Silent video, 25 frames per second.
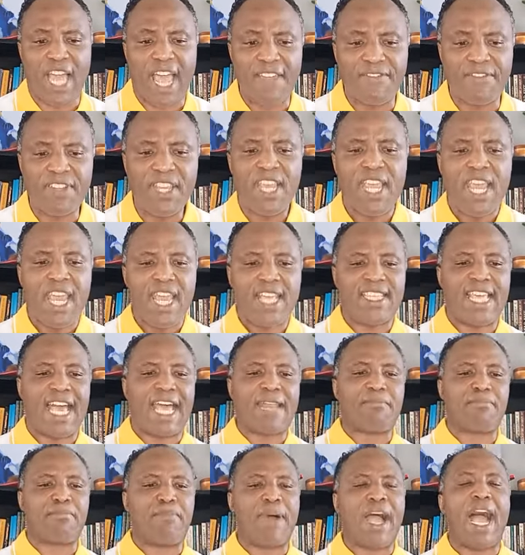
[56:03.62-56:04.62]
life. And
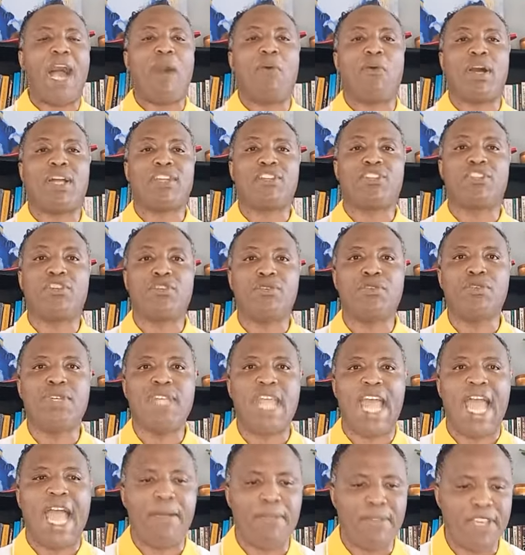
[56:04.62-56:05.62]
that power,
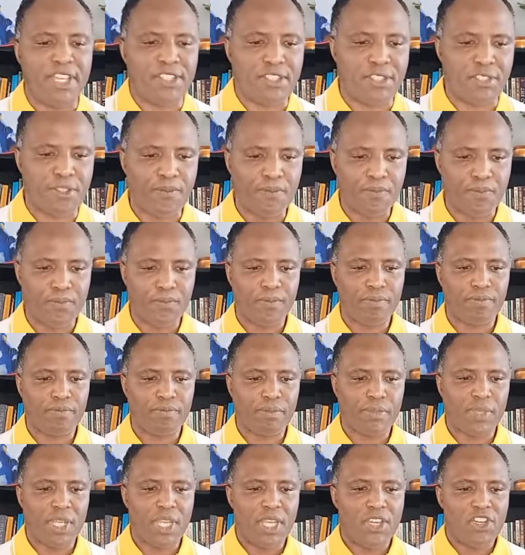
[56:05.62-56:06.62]
dunamis,
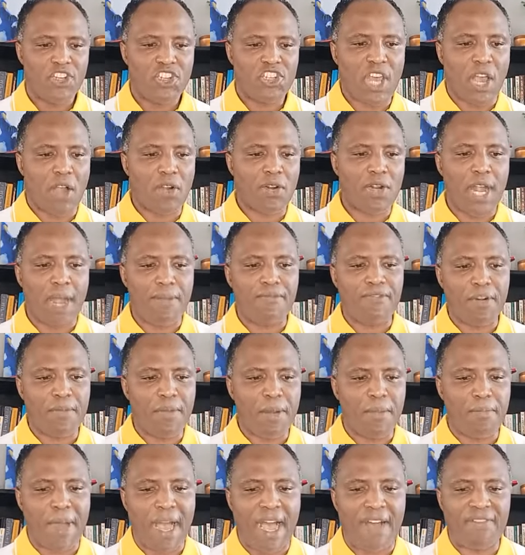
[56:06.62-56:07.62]
shall come from
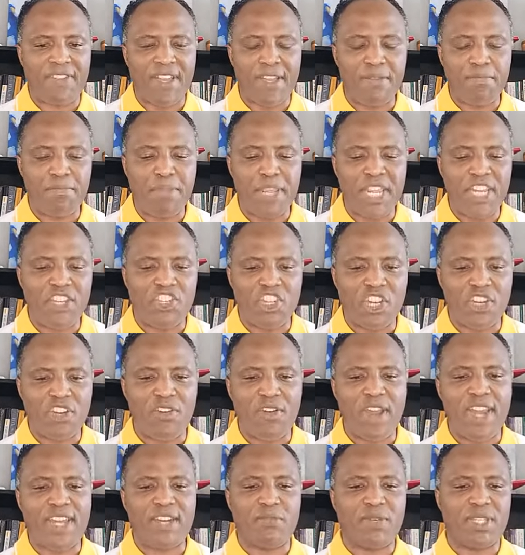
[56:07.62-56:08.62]
above and be
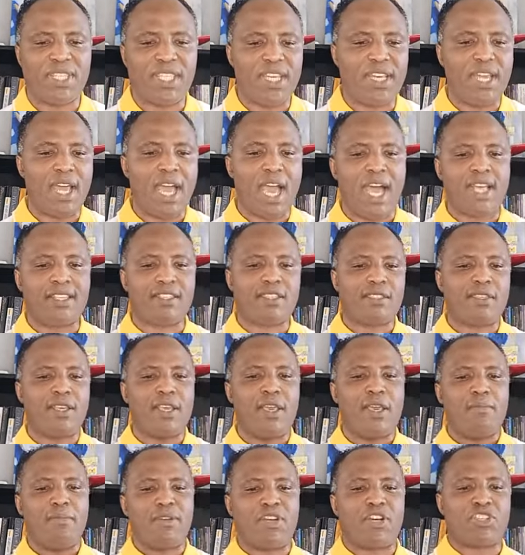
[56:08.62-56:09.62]
generated within us
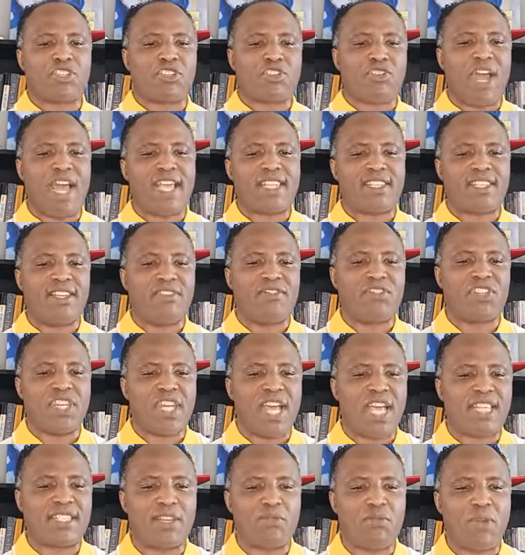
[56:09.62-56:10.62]
because Christ lives
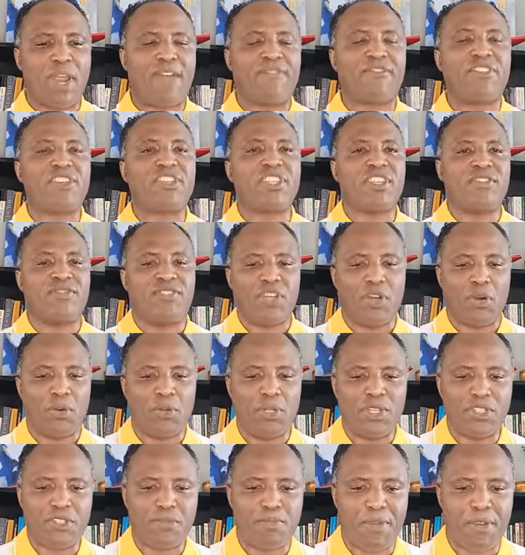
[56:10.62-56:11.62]
in us and we have received the
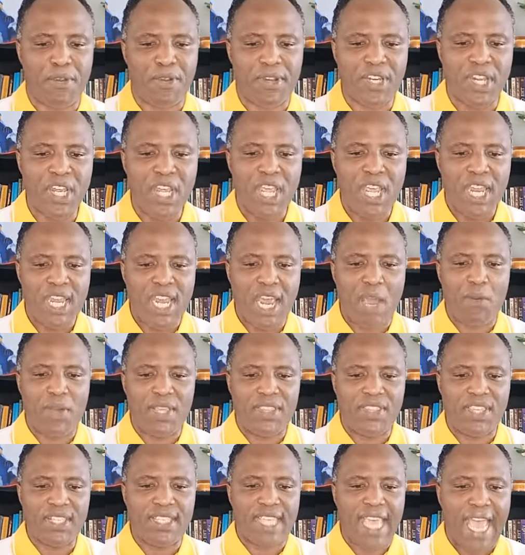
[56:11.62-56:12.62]
Holy Spirit. Now,
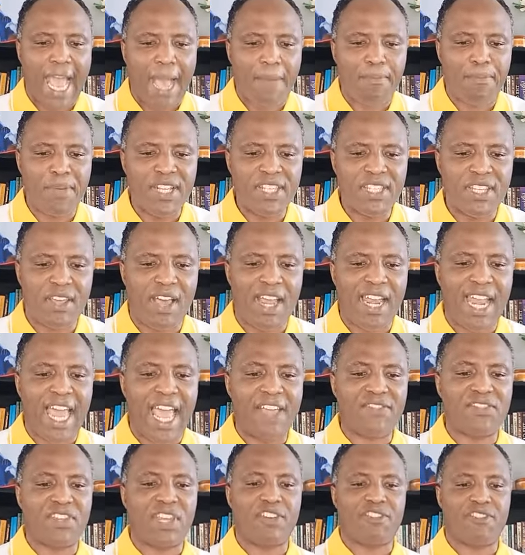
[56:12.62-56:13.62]
when this happens, our
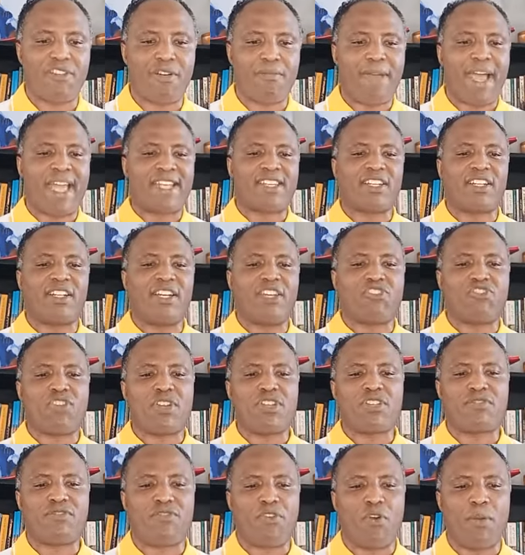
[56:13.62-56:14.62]
lives are dramatically
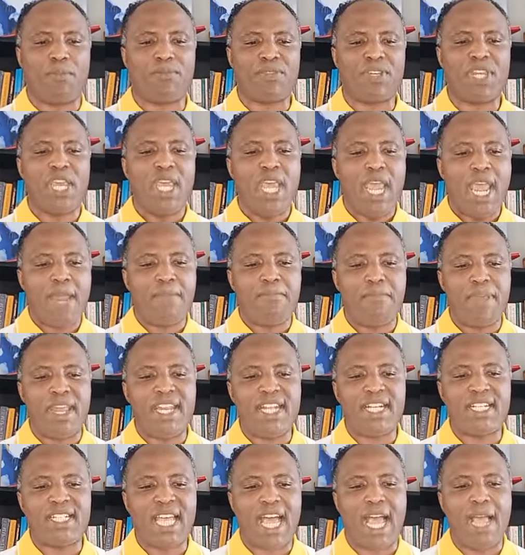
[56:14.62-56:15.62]
transformed and
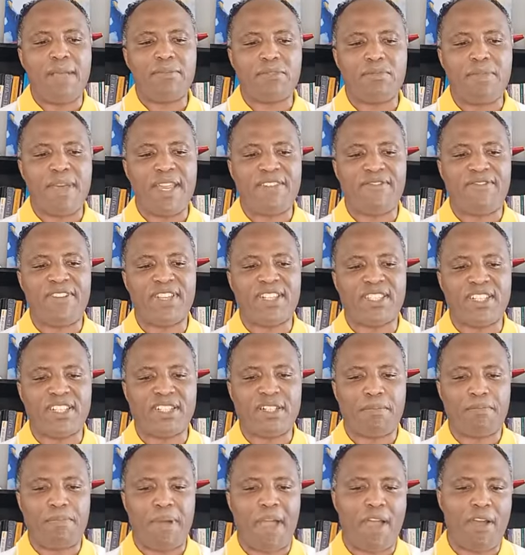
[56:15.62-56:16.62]
many times manifesting
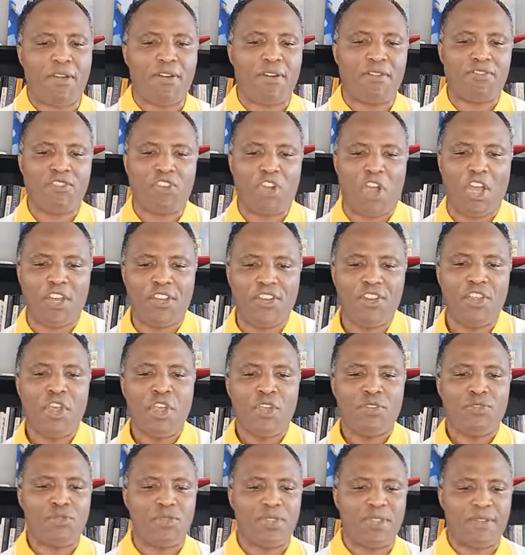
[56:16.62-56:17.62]
the power of God
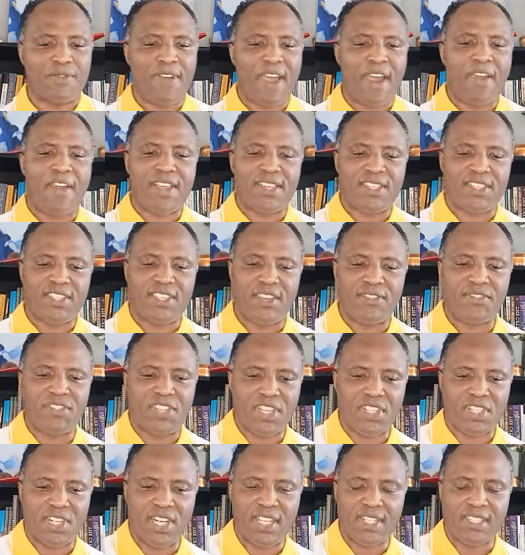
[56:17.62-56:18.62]
through the various gifts
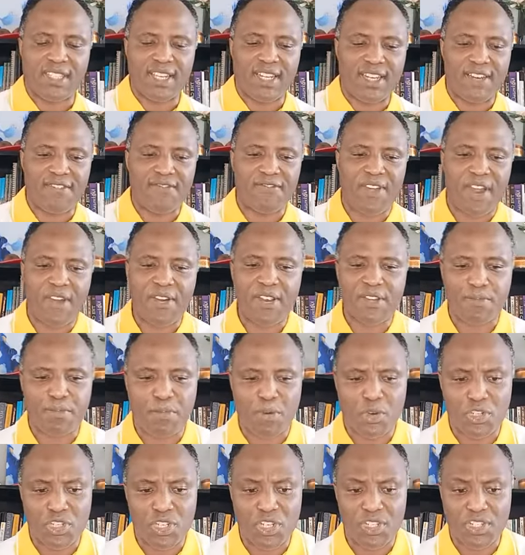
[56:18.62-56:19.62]
as listed in various
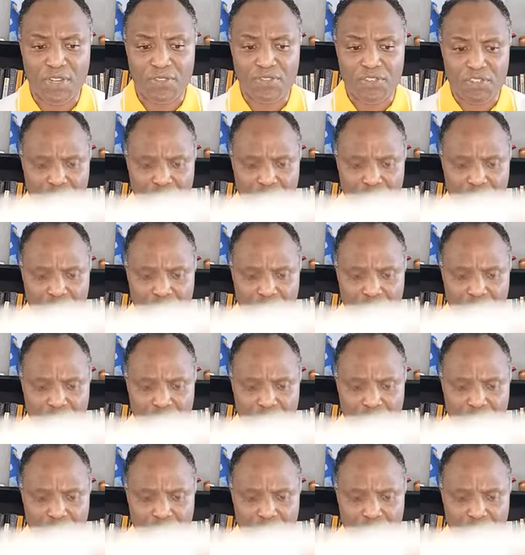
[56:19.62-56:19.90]
portions of